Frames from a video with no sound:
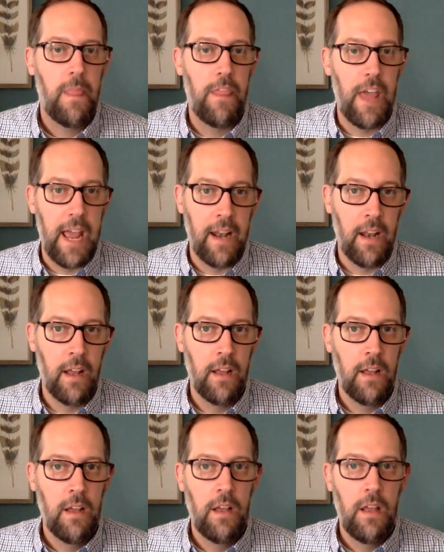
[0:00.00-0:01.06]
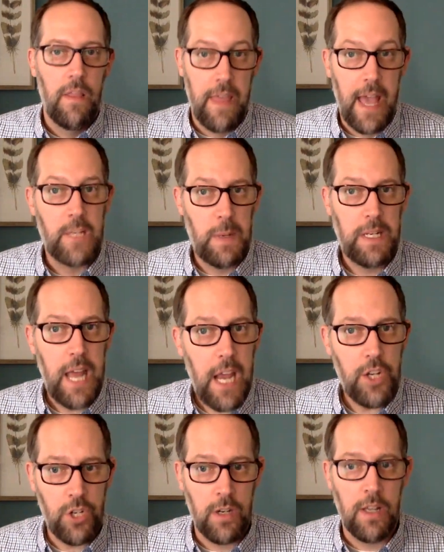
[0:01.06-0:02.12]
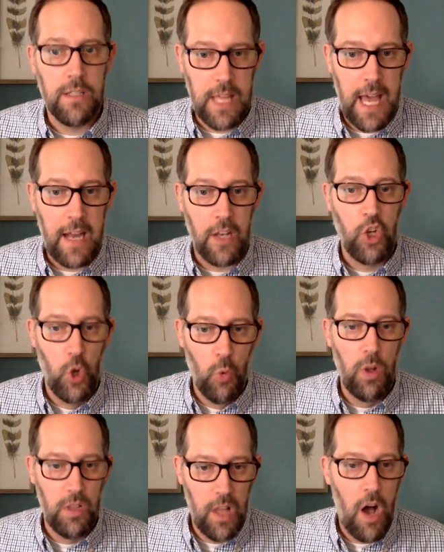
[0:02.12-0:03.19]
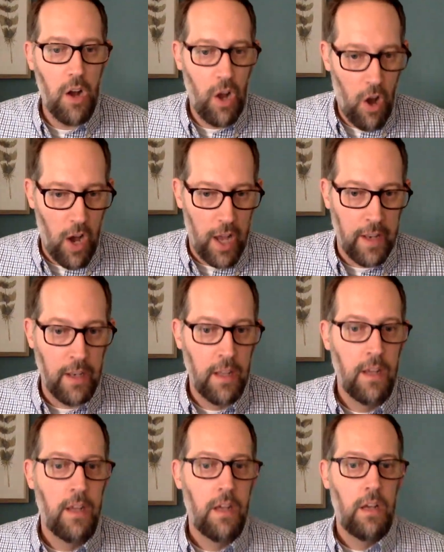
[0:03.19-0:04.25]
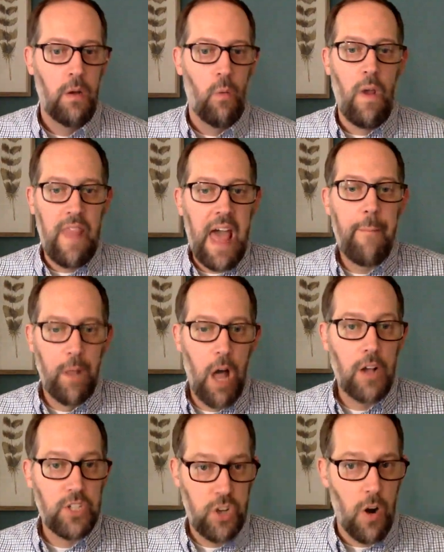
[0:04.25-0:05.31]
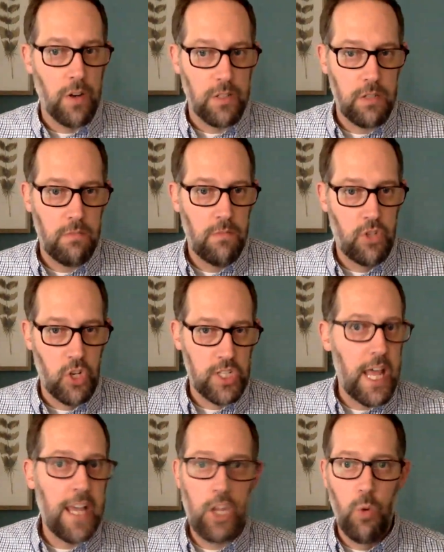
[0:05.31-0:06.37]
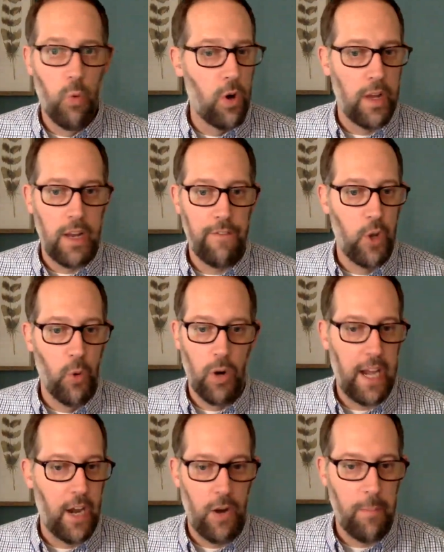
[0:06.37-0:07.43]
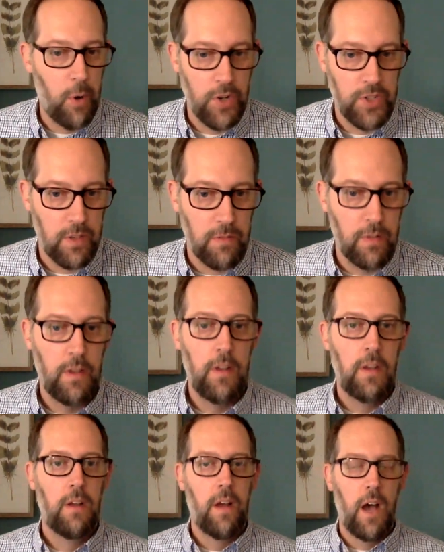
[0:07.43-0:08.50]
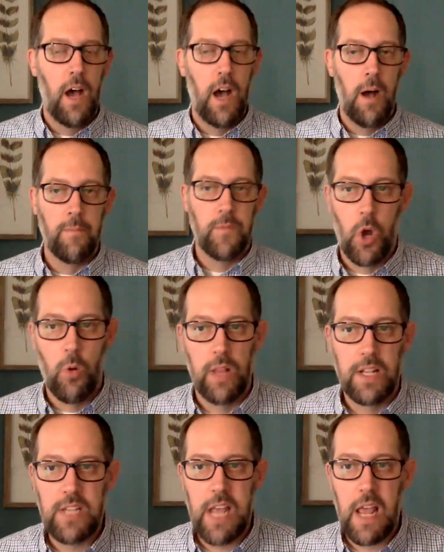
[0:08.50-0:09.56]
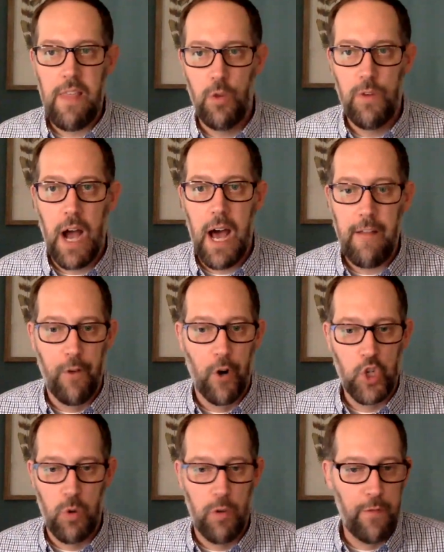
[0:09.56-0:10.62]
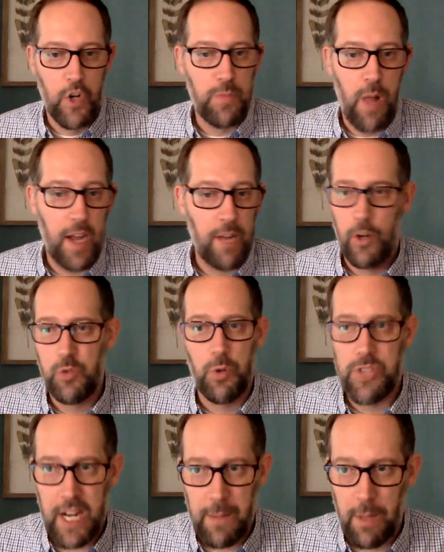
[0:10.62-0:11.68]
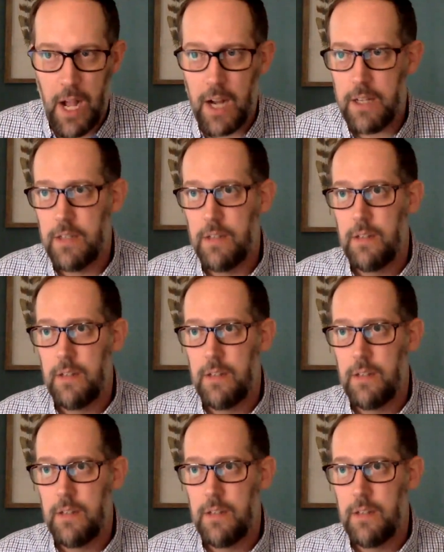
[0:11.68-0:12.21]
then the expectation is that you will log on when that block starts, just like you would if you were here in person. So let's say that you've got a virtual first block, a virtual second block